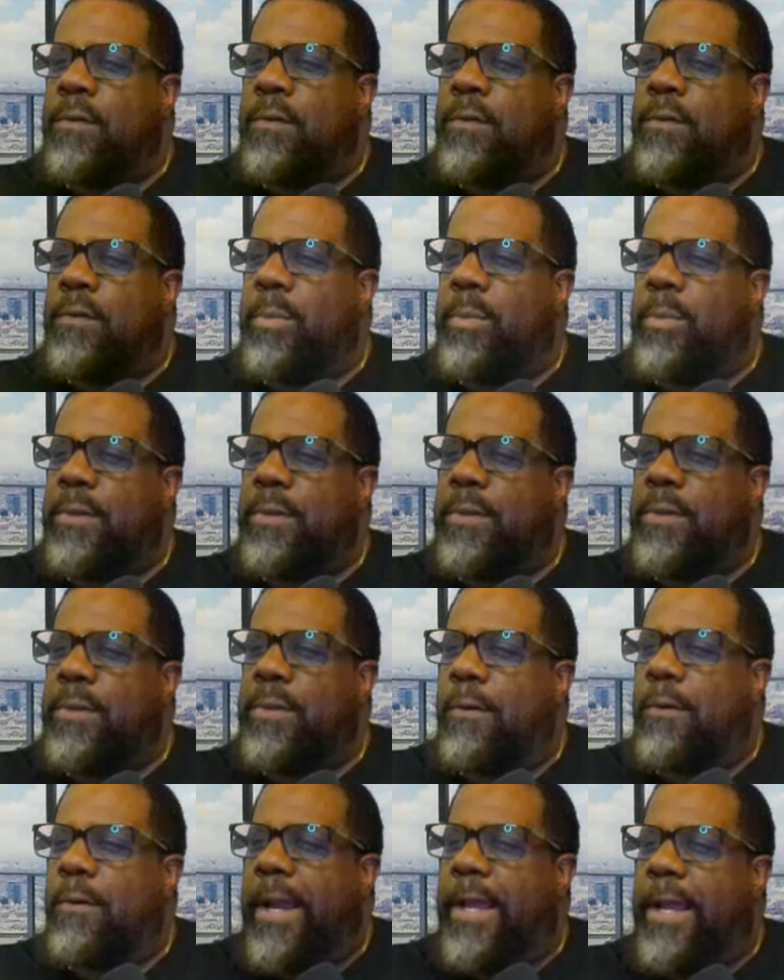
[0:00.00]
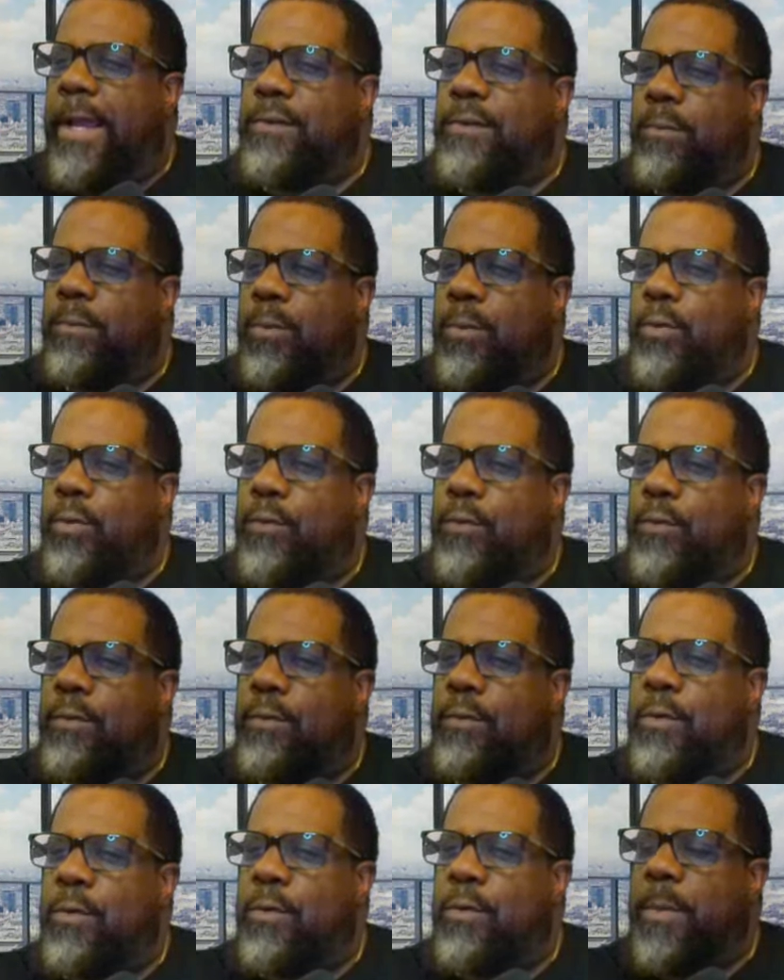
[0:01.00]
Turbo's a grassroots
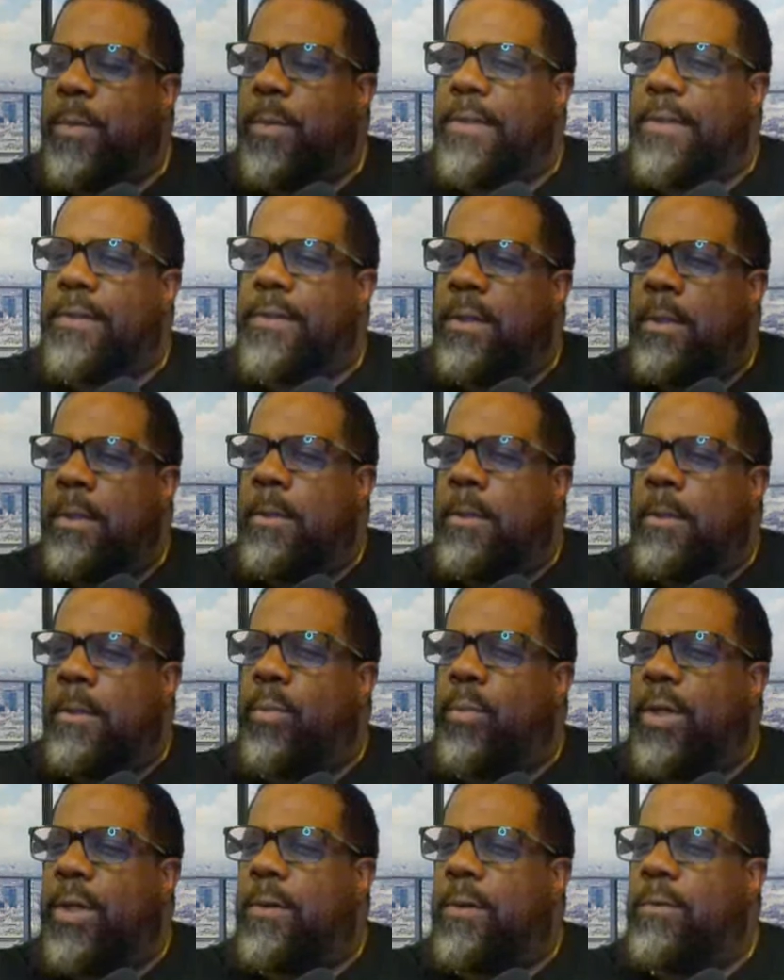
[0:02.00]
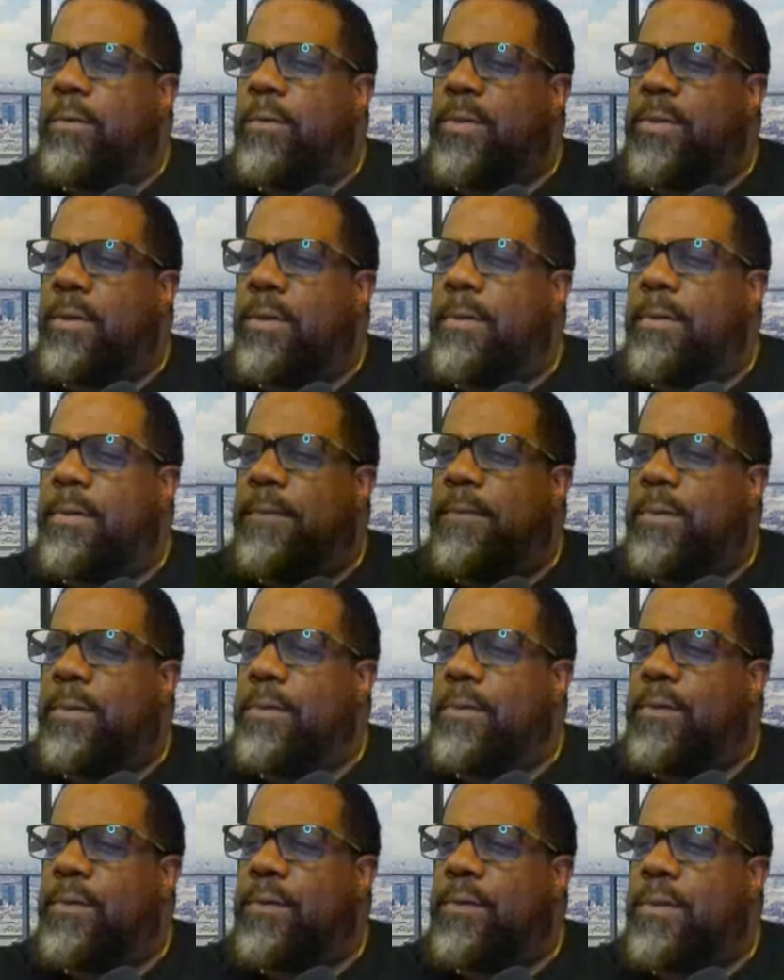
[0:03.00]
movement. Big crypto
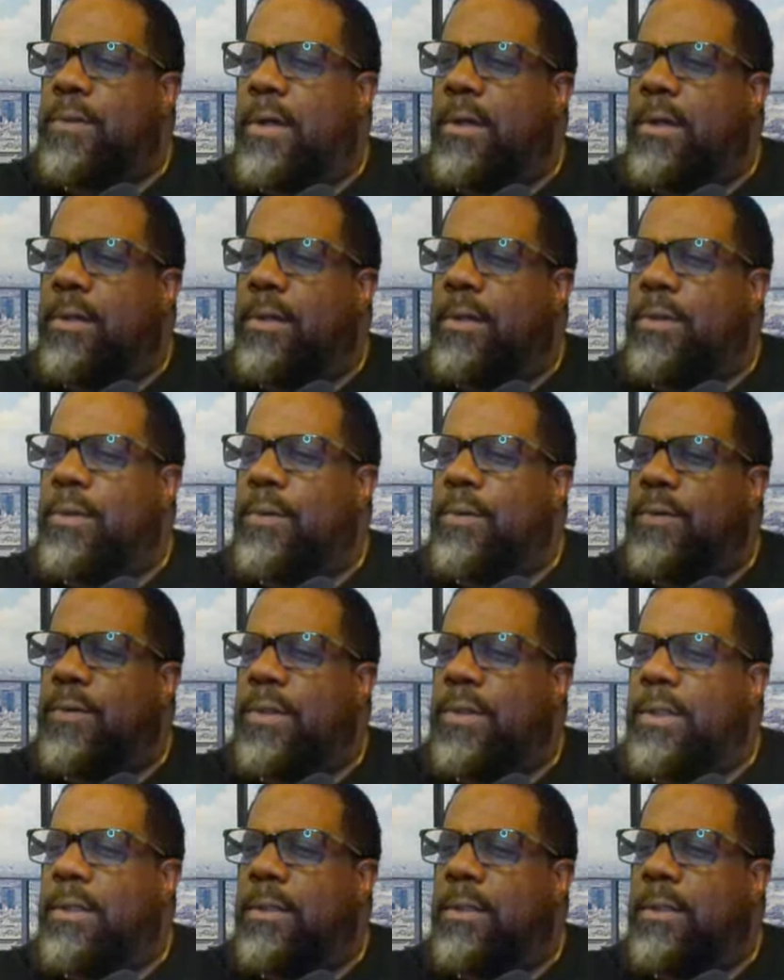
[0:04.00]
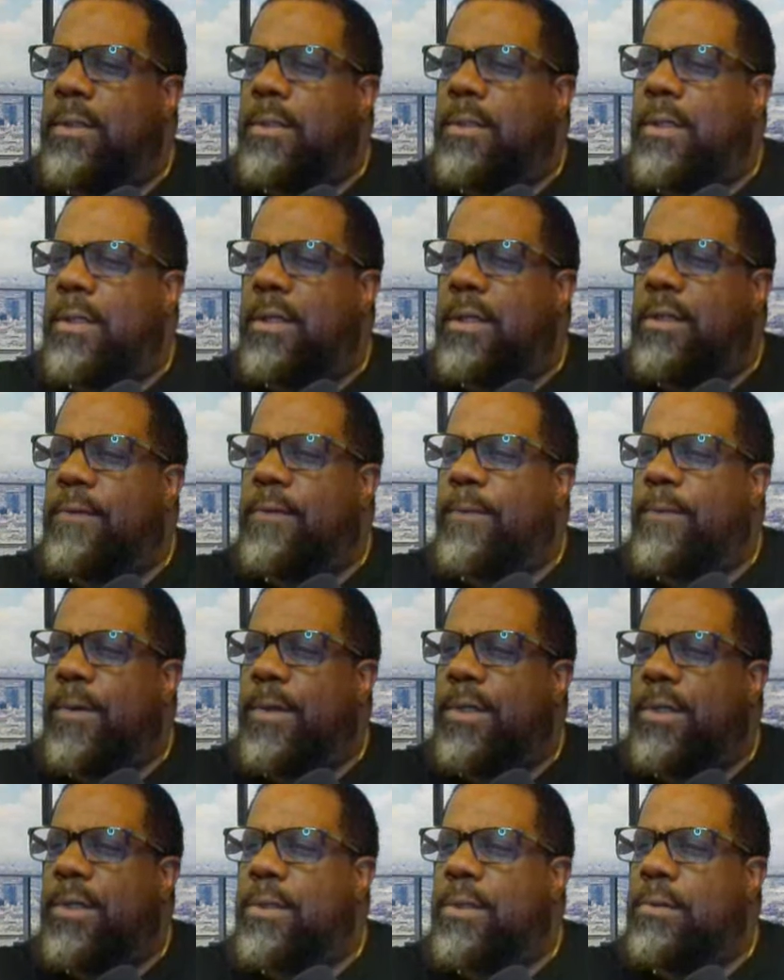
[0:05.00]
influencers are using us for
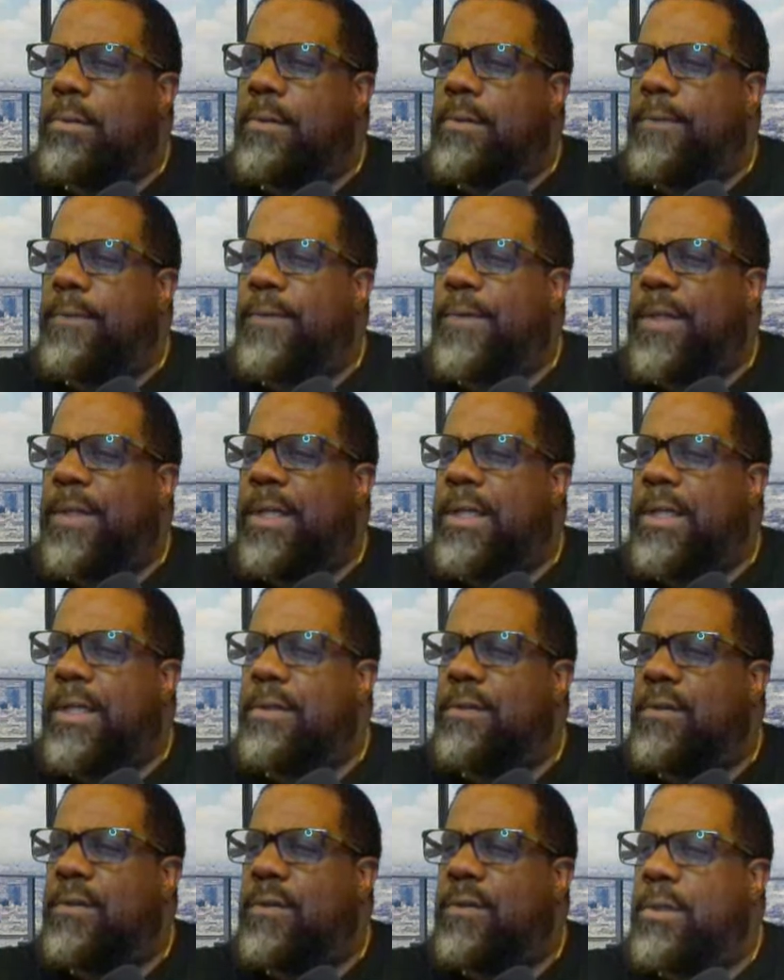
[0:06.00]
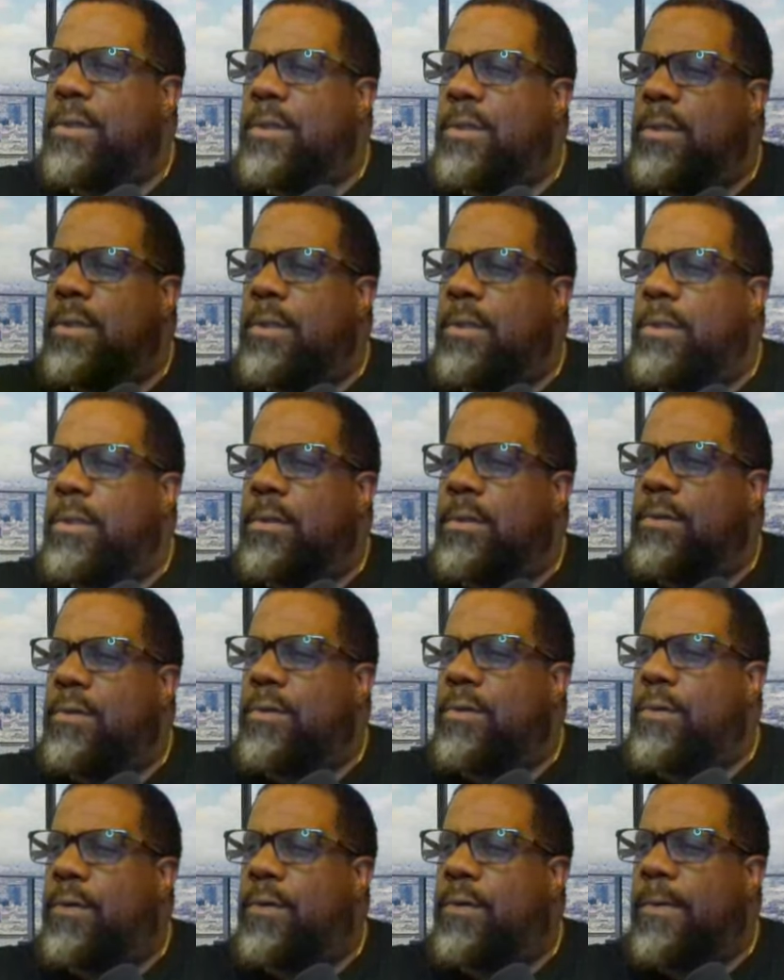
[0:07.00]
huge fees
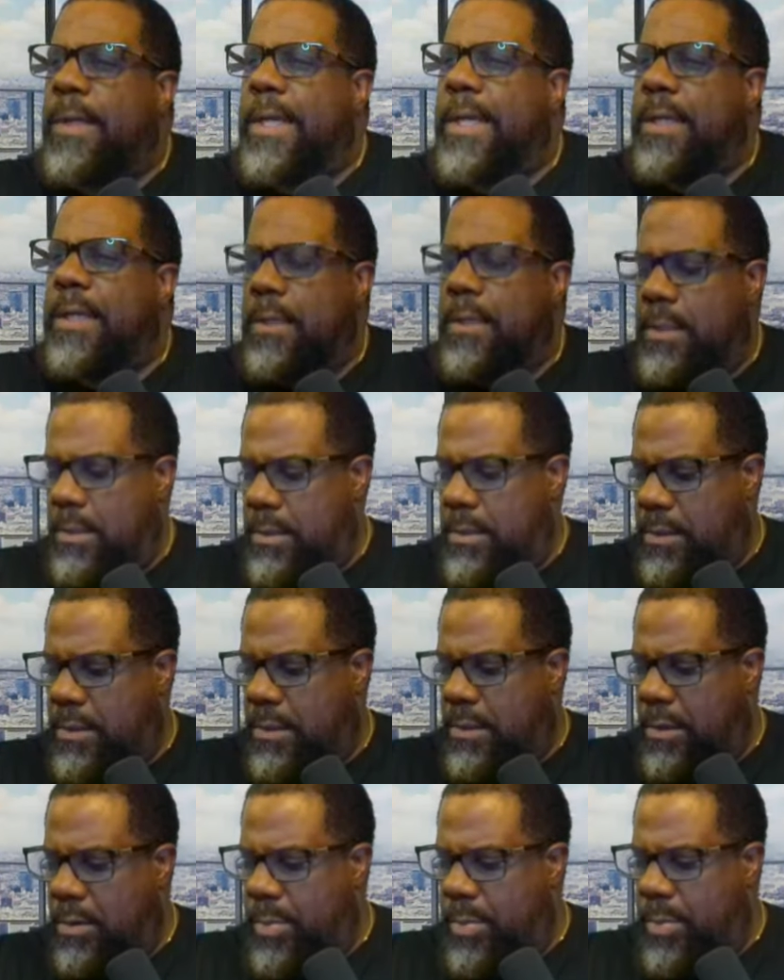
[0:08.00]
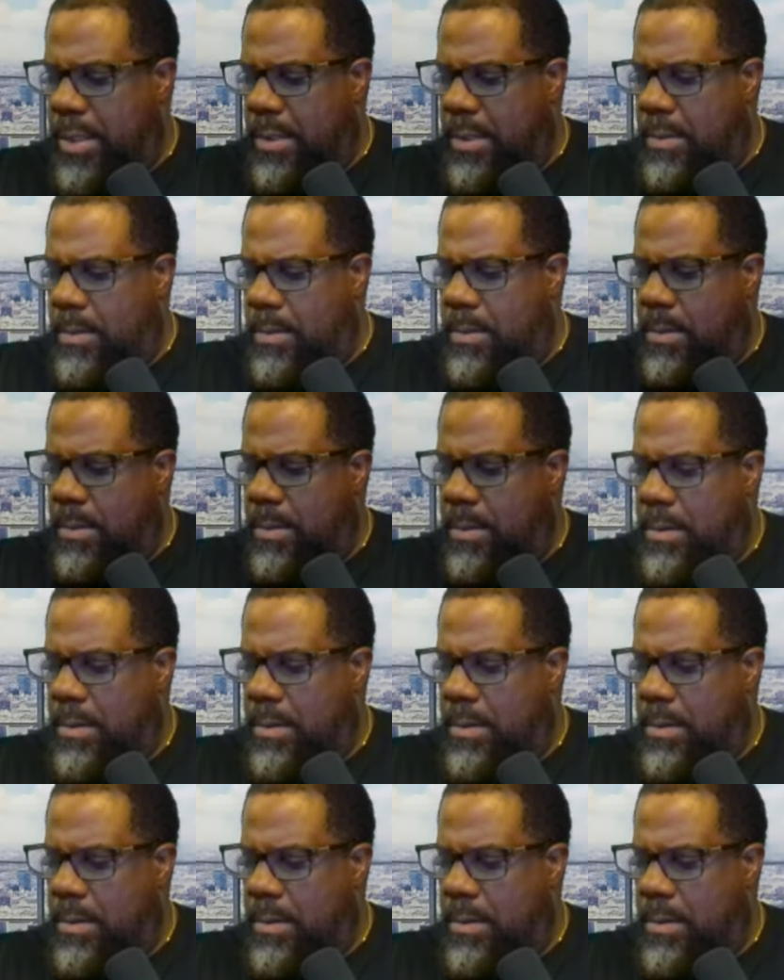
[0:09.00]
to create Turbo.